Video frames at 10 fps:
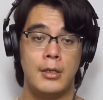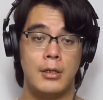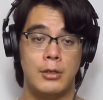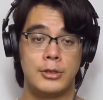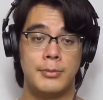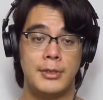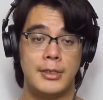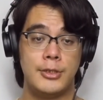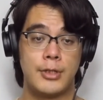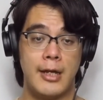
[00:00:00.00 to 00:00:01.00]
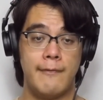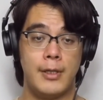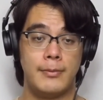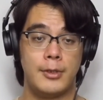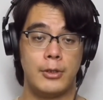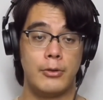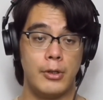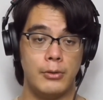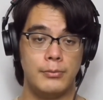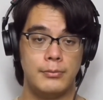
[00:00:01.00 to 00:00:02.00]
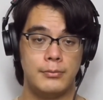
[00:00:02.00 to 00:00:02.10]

ultimately drive them to grow.